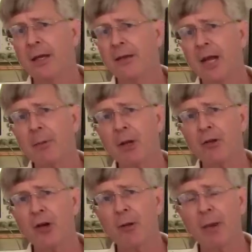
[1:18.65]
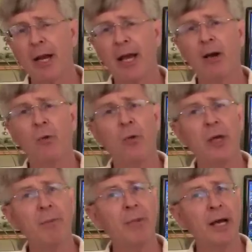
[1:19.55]
Today, I'm going to talk about how
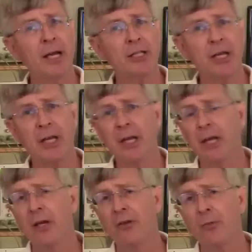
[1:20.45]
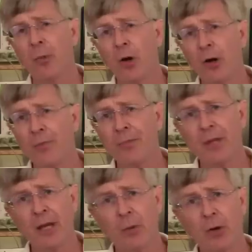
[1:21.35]
we manage a small
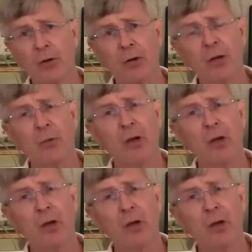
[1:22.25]
network.